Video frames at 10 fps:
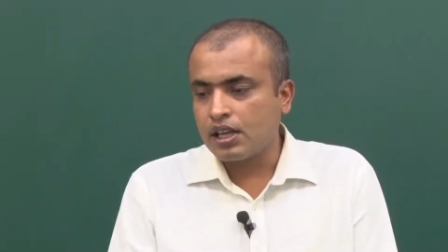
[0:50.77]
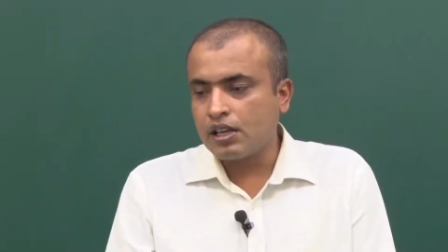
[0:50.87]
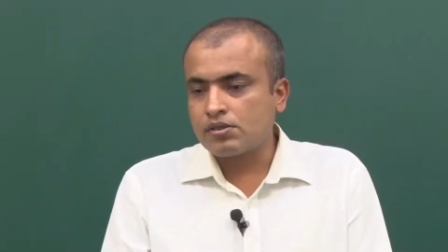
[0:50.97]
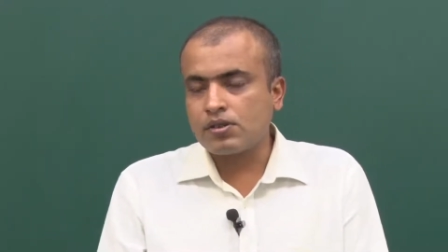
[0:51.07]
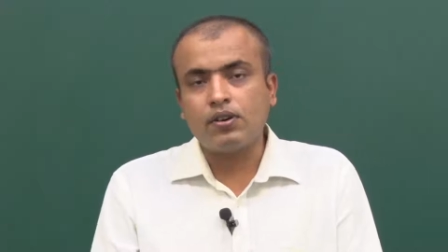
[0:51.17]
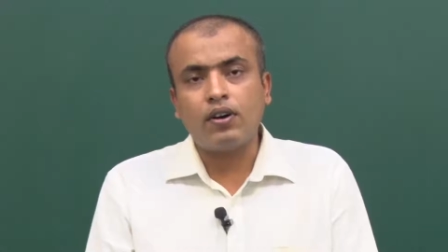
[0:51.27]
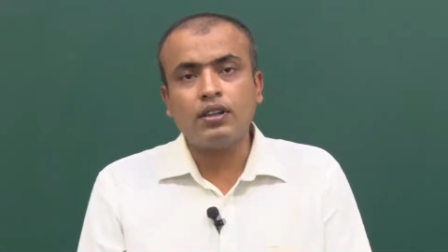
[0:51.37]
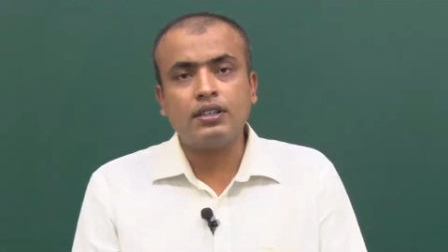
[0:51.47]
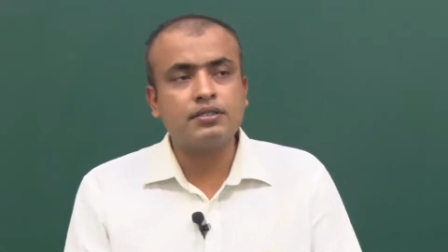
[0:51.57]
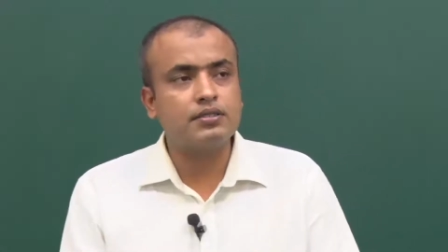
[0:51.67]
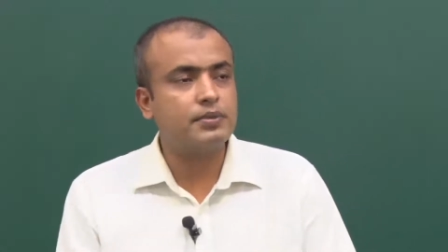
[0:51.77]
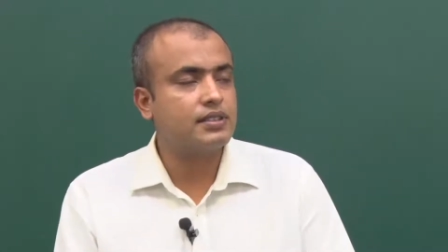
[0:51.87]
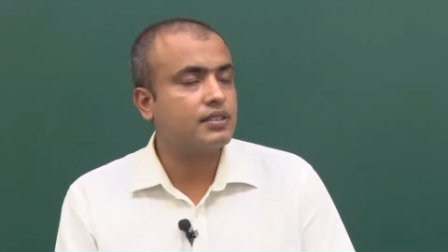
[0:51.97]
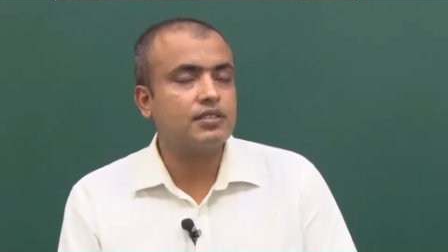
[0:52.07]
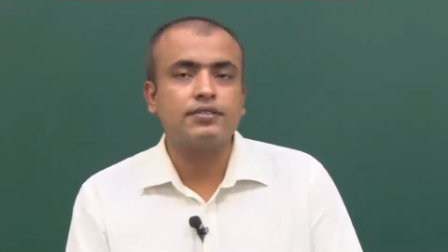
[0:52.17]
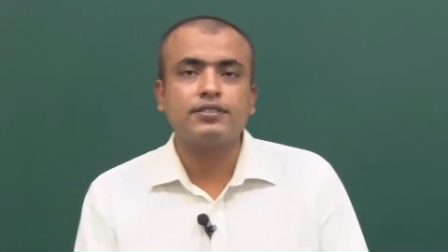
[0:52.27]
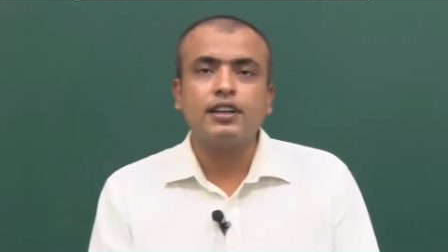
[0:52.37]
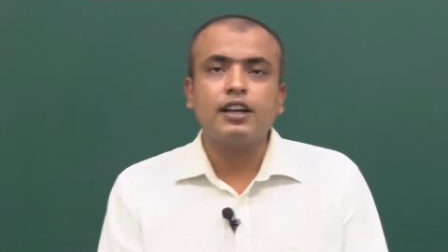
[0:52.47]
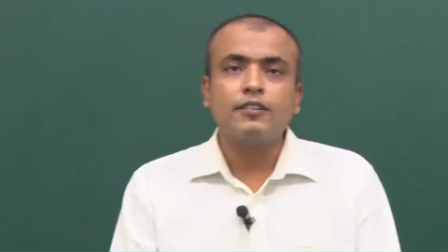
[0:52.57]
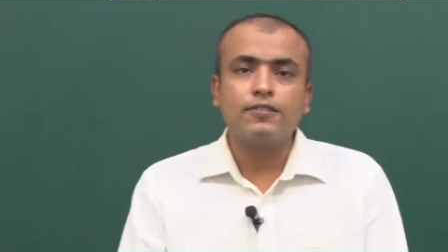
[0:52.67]
So all this business of
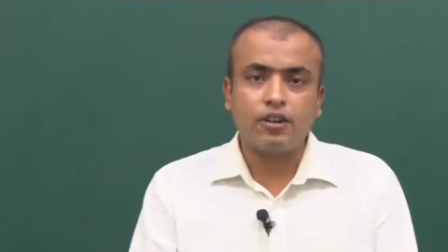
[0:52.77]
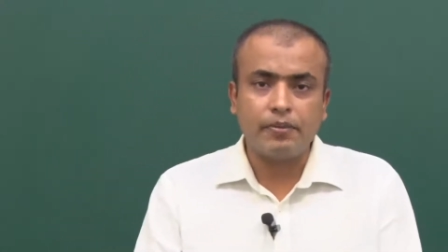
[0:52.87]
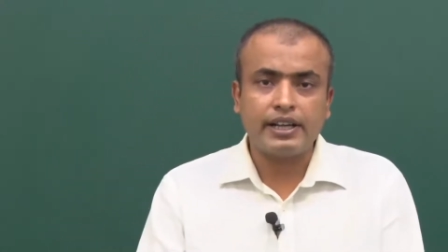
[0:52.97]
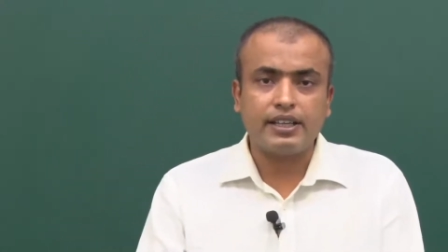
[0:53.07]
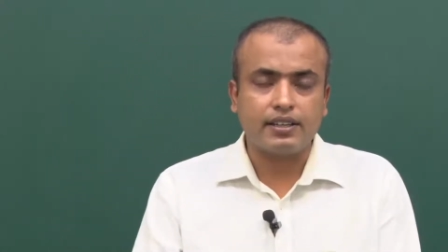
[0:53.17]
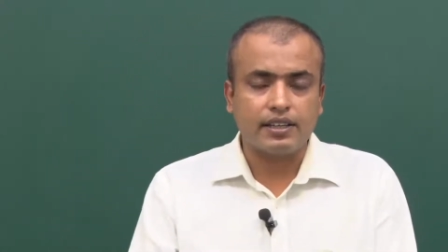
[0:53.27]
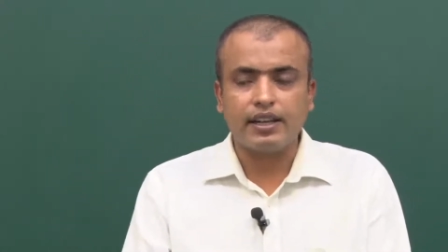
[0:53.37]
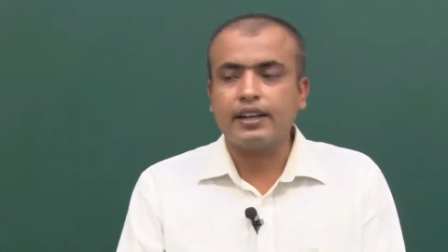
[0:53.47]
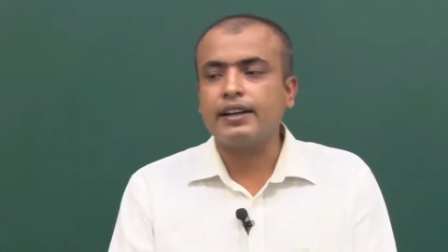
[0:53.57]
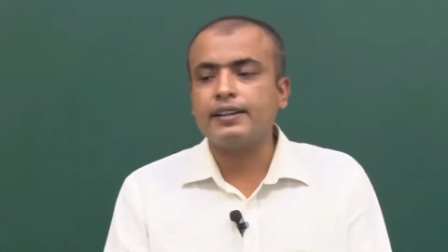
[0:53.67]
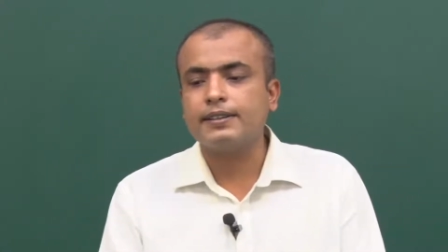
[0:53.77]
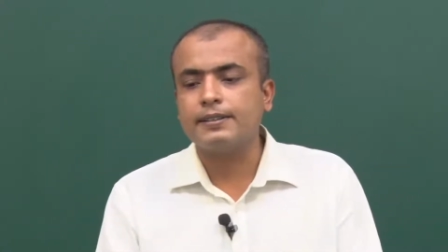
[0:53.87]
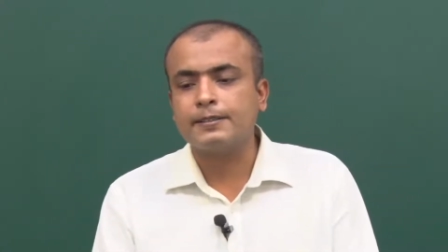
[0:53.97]
formatting and